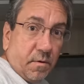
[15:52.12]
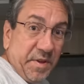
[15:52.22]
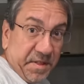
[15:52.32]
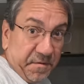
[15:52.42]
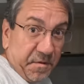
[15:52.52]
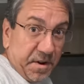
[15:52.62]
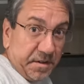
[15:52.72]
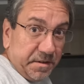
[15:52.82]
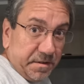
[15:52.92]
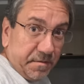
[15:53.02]
With the
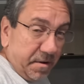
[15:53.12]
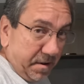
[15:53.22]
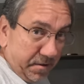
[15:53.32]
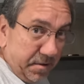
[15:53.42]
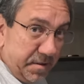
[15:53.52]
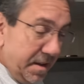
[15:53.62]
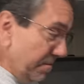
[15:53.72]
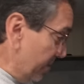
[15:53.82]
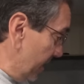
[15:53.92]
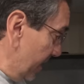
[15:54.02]
fridge, we're gonna do the
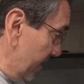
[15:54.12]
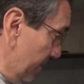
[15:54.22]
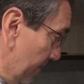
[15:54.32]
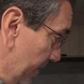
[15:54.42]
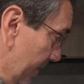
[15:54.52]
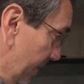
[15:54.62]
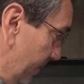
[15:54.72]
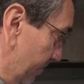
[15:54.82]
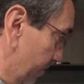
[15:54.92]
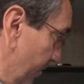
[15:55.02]
same thing
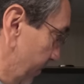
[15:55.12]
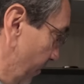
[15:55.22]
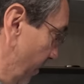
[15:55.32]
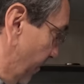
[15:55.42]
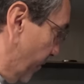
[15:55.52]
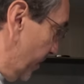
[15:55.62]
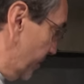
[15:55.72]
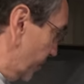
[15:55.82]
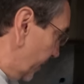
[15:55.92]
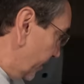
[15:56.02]
and put
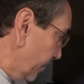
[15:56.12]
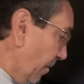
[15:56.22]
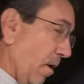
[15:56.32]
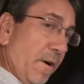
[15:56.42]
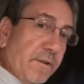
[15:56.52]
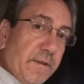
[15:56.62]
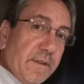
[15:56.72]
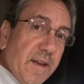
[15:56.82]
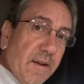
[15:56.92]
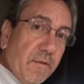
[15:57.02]
refrigerator
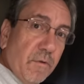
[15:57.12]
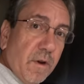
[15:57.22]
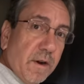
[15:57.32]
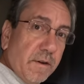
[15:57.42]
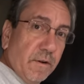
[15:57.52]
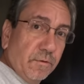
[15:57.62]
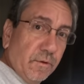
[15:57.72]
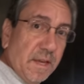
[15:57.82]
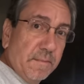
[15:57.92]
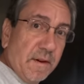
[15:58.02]
bars everywhere, you know,
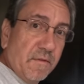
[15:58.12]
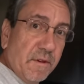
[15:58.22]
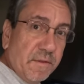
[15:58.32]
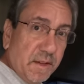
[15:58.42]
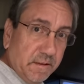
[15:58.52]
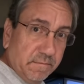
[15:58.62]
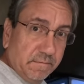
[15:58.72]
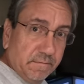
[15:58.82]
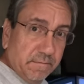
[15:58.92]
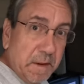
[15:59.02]
to keep everything
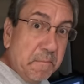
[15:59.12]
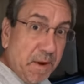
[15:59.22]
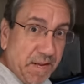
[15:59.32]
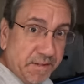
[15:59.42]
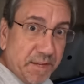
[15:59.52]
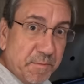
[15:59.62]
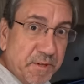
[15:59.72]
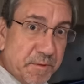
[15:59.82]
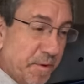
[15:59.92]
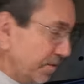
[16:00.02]
in place as
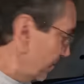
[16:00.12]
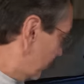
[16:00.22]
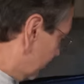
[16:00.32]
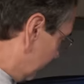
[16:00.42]
much as possible.